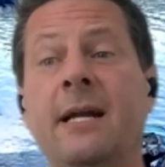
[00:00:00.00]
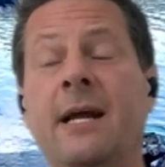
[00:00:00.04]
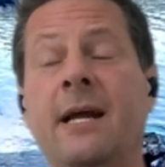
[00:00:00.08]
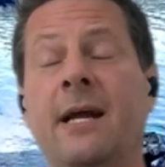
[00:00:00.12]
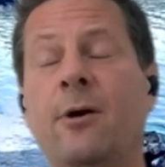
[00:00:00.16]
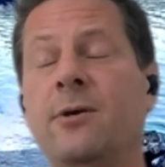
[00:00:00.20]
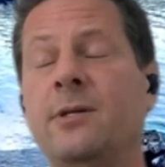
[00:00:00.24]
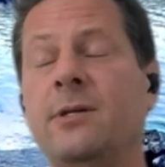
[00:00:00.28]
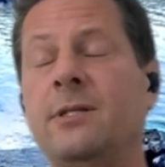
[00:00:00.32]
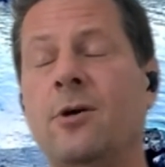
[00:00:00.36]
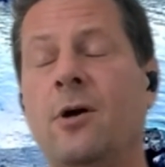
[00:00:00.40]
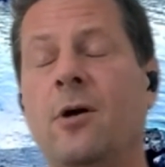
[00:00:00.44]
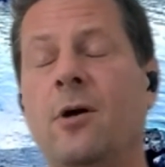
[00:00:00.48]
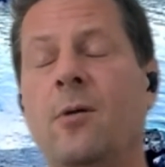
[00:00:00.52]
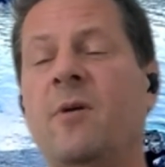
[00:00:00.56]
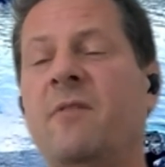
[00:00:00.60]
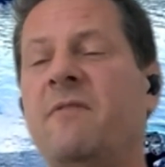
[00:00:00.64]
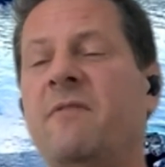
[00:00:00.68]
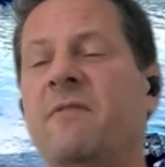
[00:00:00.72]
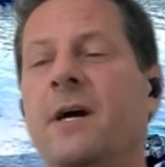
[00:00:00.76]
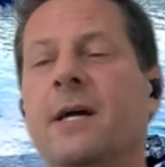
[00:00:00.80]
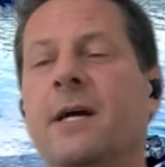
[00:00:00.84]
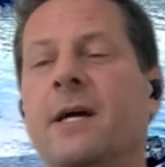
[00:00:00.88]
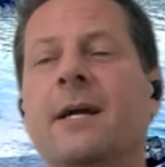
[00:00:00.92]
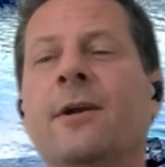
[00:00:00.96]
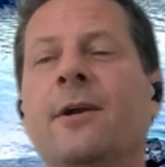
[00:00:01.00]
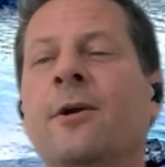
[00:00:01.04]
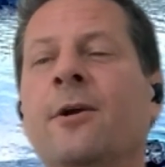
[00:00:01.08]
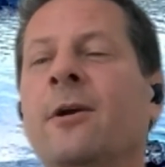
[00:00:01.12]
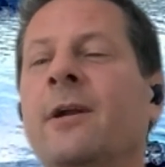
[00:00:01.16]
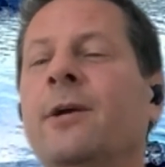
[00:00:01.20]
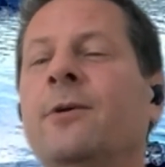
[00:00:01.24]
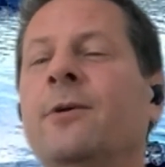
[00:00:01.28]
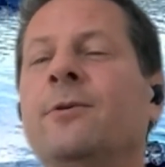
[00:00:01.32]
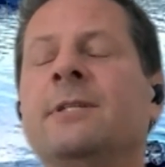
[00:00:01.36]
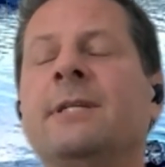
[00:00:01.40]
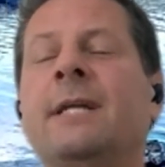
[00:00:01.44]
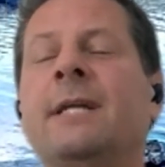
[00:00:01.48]
I always call him a fucking nerd. He
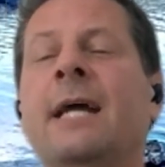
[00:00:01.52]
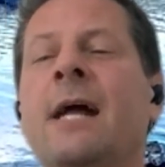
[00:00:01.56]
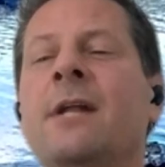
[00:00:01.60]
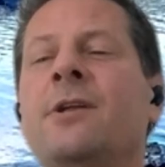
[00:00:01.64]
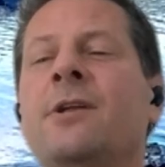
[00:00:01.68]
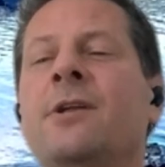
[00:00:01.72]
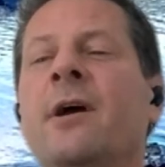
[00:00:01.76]
goes, Dad,